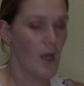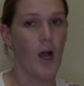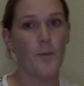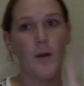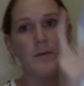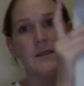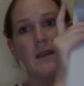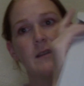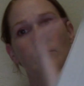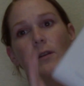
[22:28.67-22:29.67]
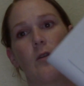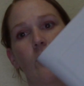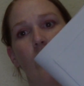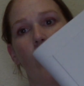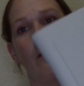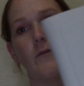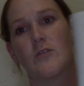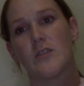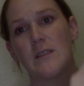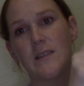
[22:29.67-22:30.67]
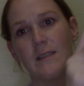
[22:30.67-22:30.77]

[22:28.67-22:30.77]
I'll probably take this when I go to a conference just because